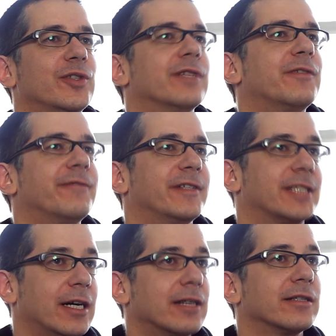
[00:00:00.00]
and
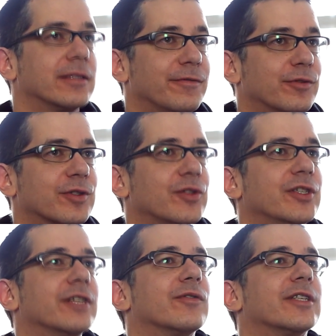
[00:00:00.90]
whether it meets the
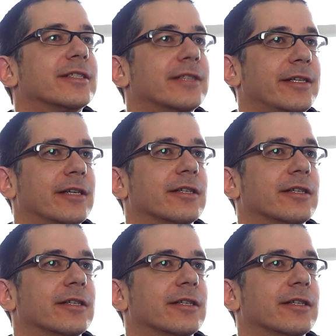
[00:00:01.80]
necessary security